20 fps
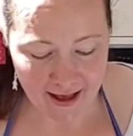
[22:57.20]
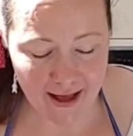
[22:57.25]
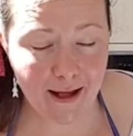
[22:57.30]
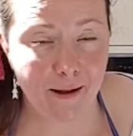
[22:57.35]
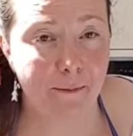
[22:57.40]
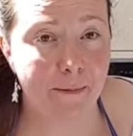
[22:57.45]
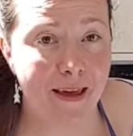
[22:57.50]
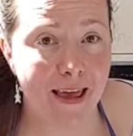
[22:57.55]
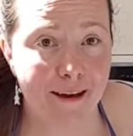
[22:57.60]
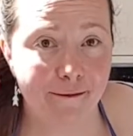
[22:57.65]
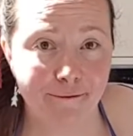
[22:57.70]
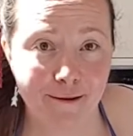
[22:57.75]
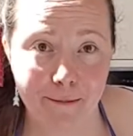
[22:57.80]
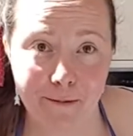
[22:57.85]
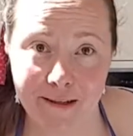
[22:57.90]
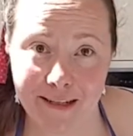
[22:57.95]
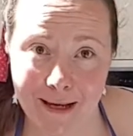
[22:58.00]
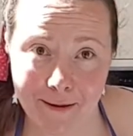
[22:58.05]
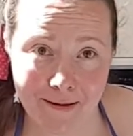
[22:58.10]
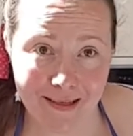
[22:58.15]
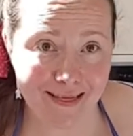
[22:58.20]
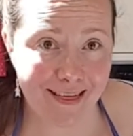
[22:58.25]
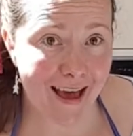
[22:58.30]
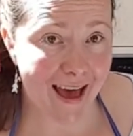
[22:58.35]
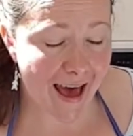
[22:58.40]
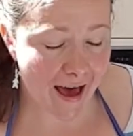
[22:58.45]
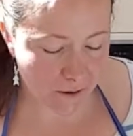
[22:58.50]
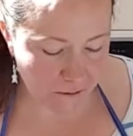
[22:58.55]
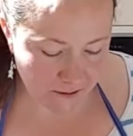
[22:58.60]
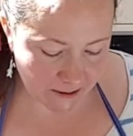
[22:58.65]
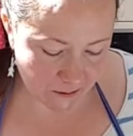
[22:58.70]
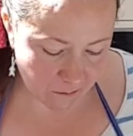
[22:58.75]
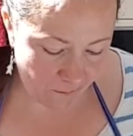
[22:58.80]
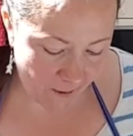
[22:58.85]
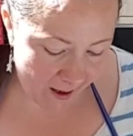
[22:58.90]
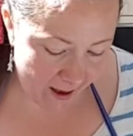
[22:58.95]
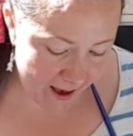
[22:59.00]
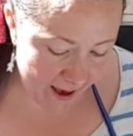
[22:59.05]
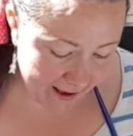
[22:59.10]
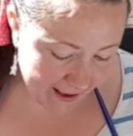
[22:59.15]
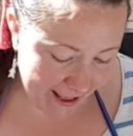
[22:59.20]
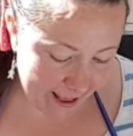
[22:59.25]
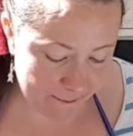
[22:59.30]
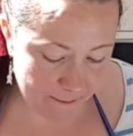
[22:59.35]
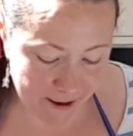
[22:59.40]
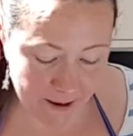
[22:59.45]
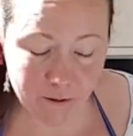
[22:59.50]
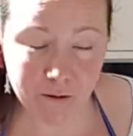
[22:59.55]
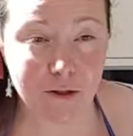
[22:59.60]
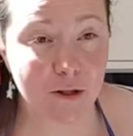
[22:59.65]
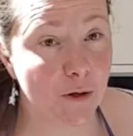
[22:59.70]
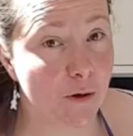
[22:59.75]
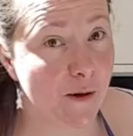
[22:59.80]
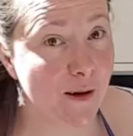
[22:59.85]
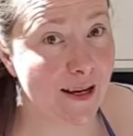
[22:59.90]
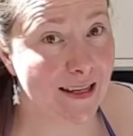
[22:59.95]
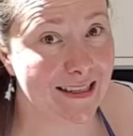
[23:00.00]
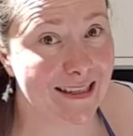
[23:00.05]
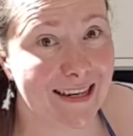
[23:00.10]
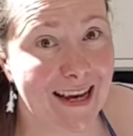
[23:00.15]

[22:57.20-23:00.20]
helping everybody with the housework, keeping your toys